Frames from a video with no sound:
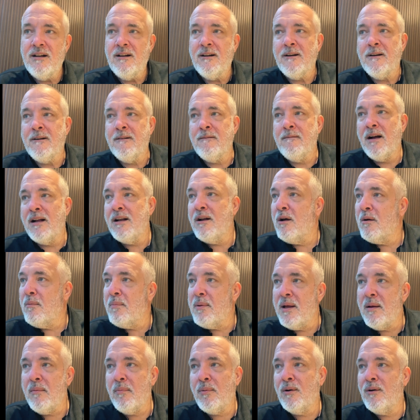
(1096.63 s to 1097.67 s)
I know
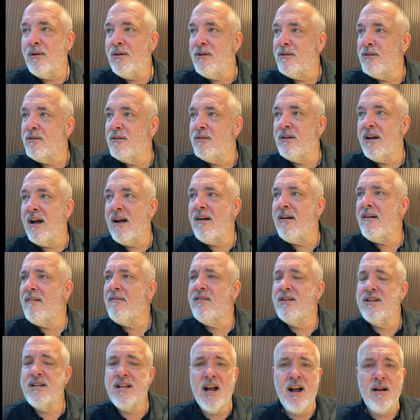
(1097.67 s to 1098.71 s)
people who
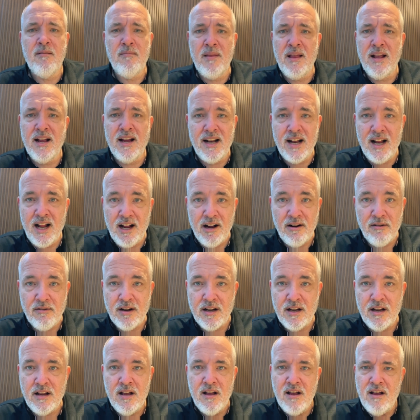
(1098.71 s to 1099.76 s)
every time they get
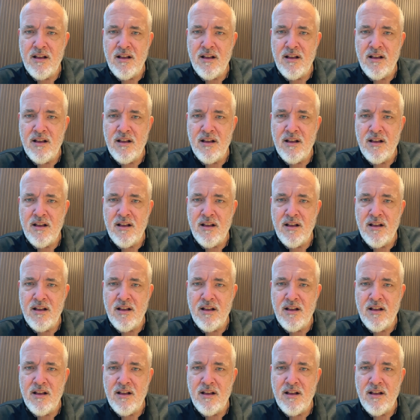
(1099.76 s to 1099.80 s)
angry,